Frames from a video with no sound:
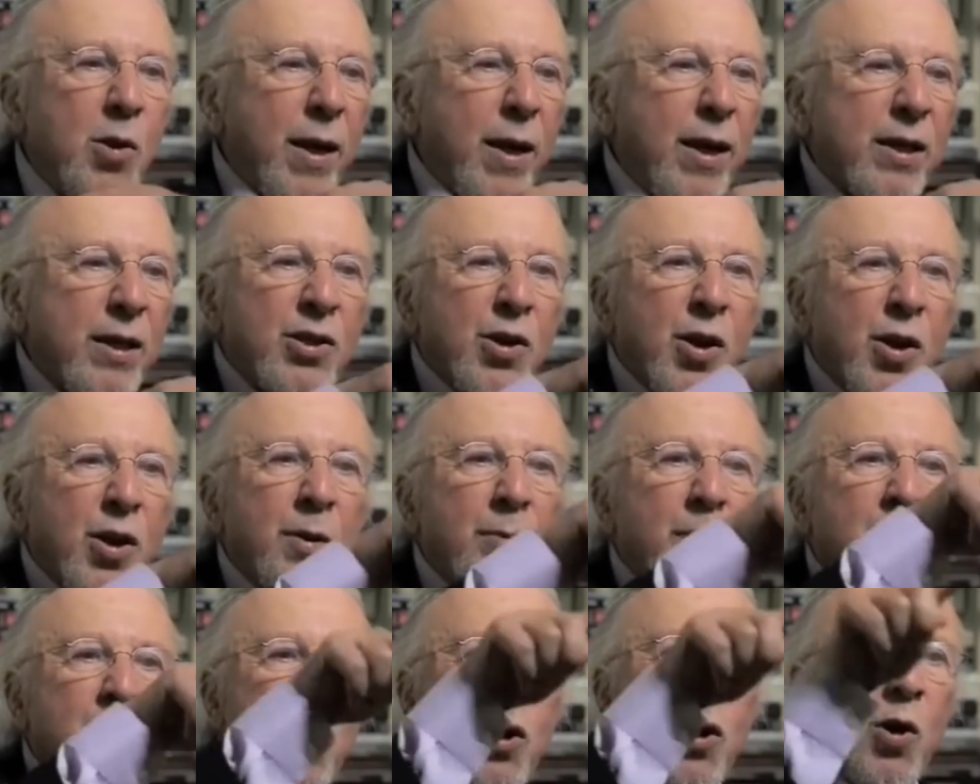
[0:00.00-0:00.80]
doing a
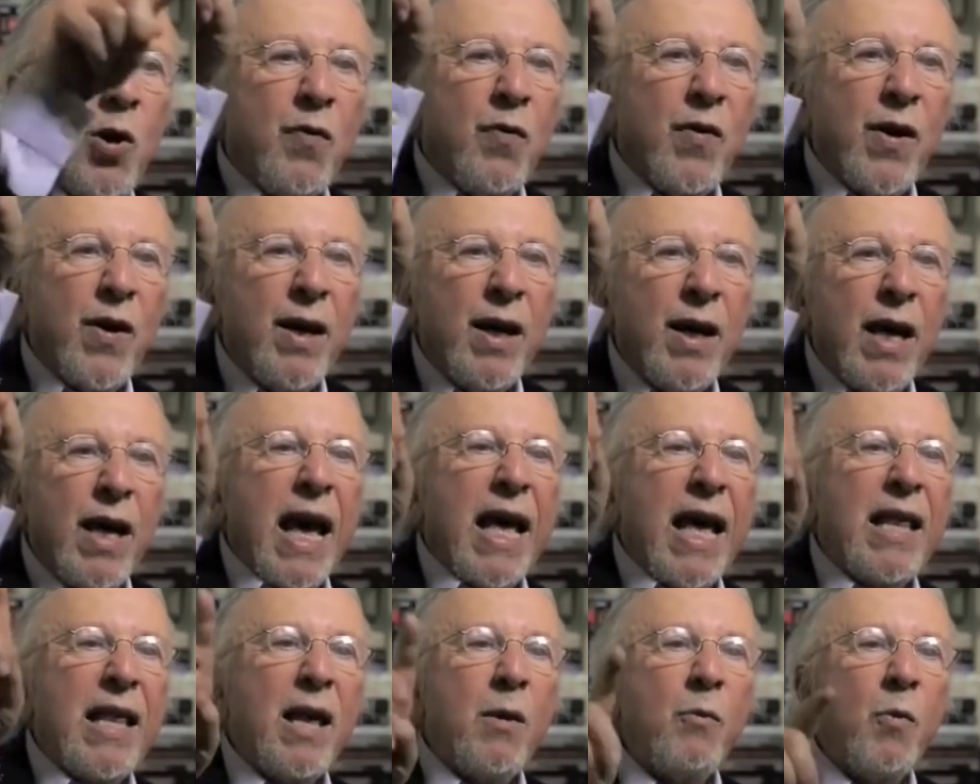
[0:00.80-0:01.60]
certain maneuver,
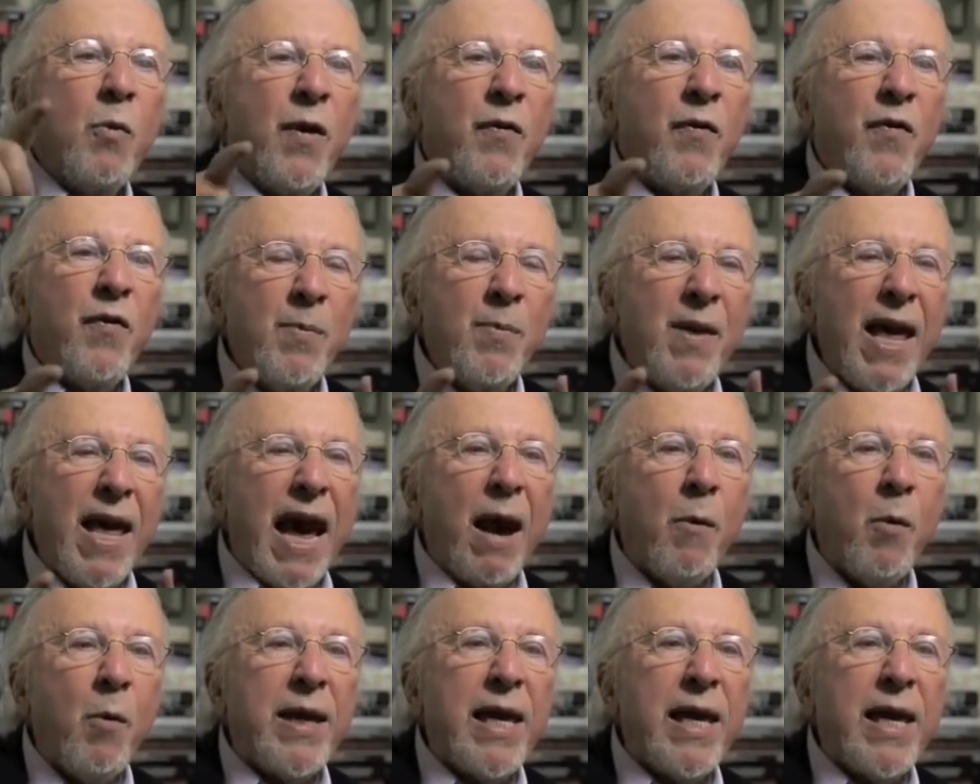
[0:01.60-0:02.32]
and then from that